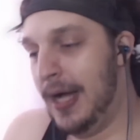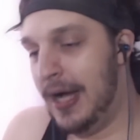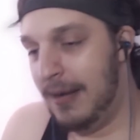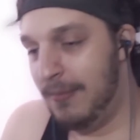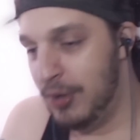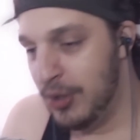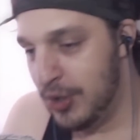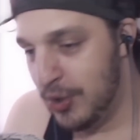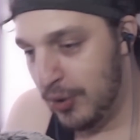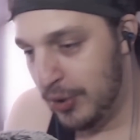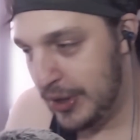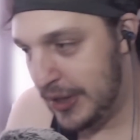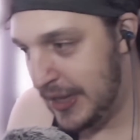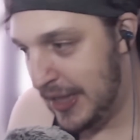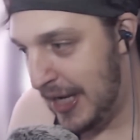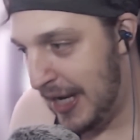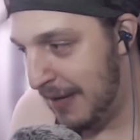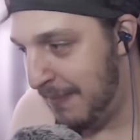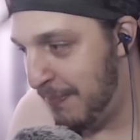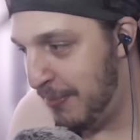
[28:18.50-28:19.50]
I'm on your
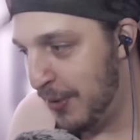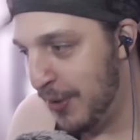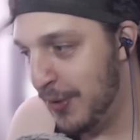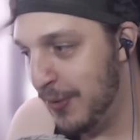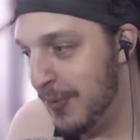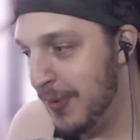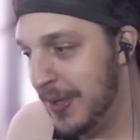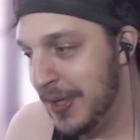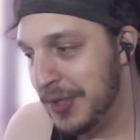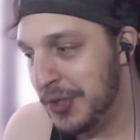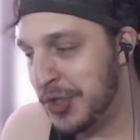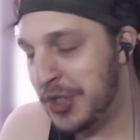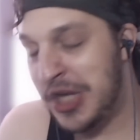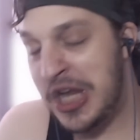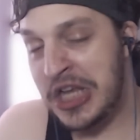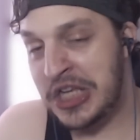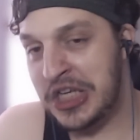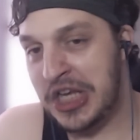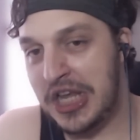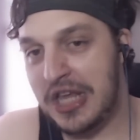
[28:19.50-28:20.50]
side, bro.
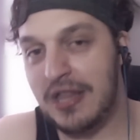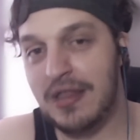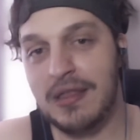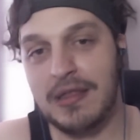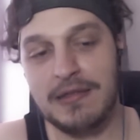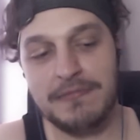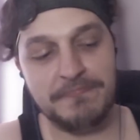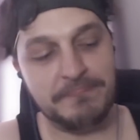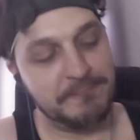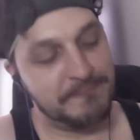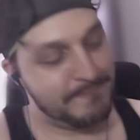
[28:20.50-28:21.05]
GG's.